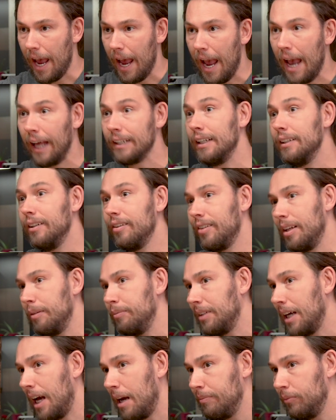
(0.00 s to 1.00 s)
and at the same
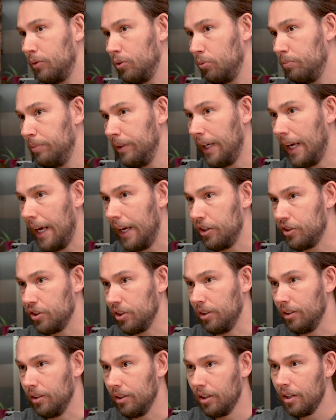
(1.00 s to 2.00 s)
time to be
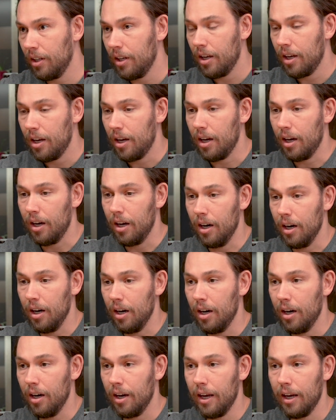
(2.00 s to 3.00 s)
agile.
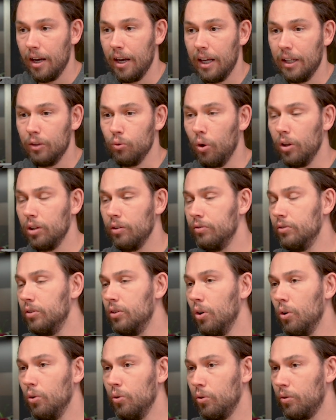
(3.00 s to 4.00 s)
And one of
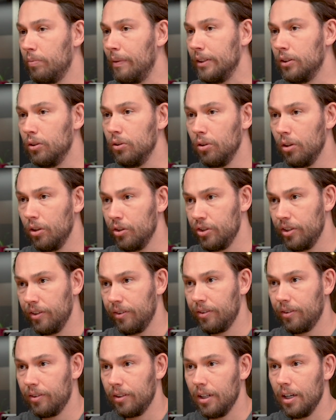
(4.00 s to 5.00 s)
those
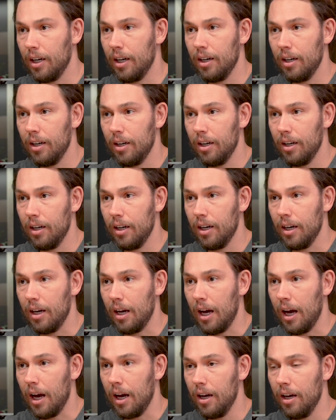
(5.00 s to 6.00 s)
methodologies
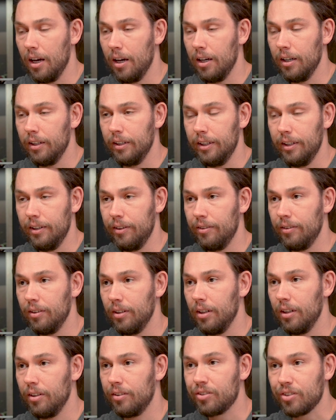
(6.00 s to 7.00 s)
is
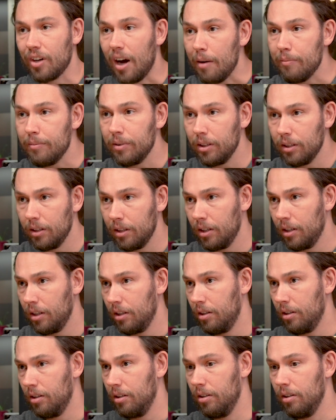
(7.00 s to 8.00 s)
Scrum.
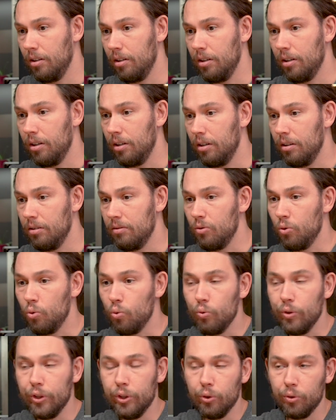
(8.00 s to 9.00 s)

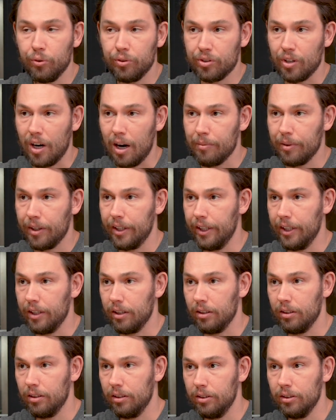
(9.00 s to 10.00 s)
We use Scrum
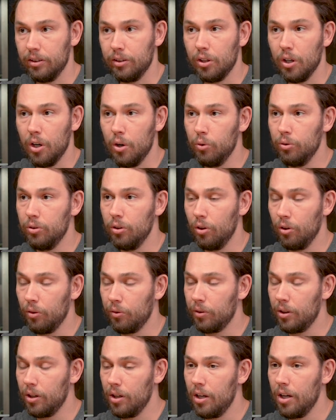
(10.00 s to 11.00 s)
here in the code
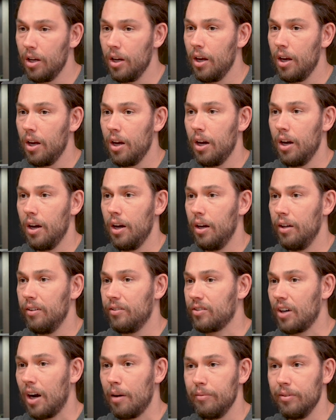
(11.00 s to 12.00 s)
also.
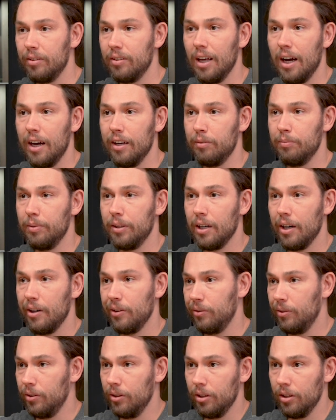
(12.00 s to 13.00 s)
Scrum is nice
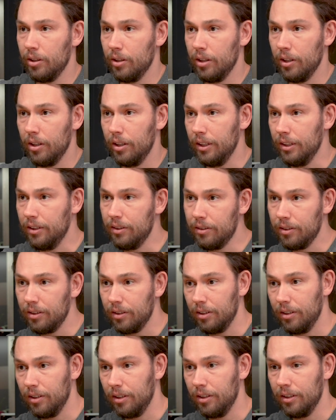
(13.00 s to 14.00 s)
because it
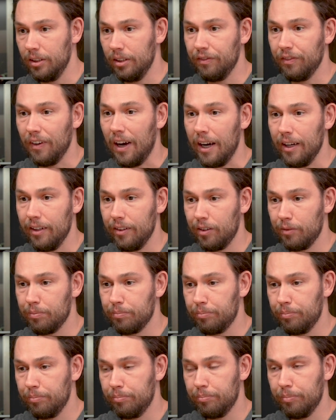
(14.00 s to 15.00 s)
defines
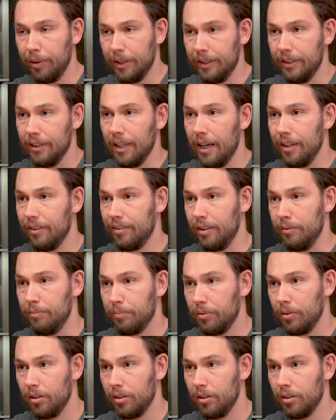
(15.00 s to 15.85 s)
pretty nicely